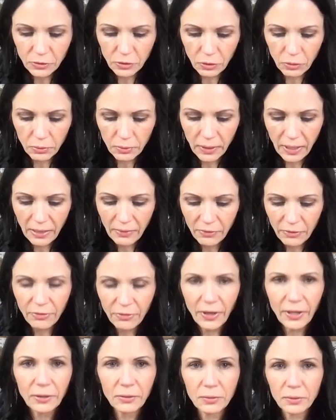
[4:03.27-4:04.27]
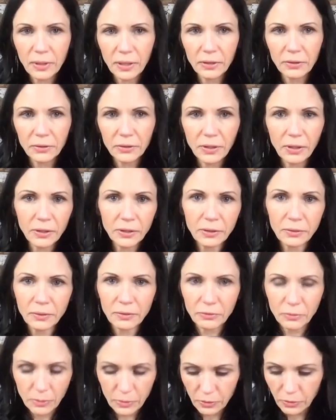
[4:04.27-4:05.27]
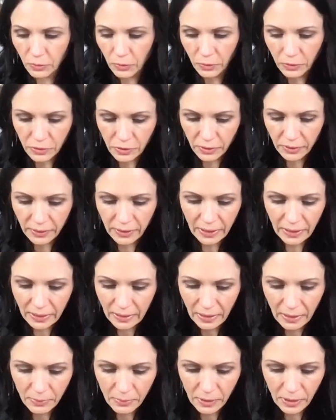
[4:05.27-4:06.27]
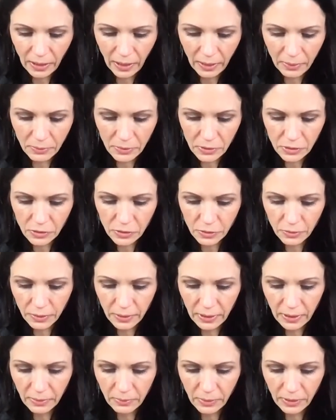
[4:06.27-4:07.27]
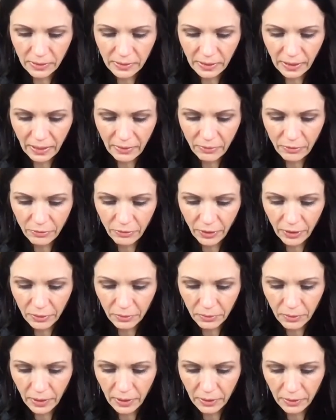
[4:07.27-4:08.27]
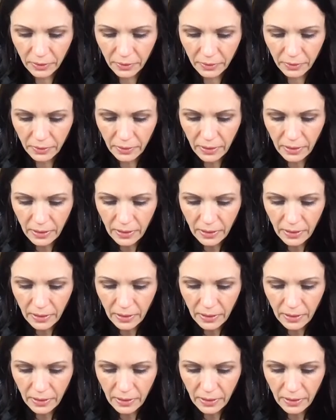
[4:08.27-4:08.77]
don't have a vinyl cutter, y'all, you don't have to put the words on it. I mean, I'm just doing it because I have a vinyl cutter.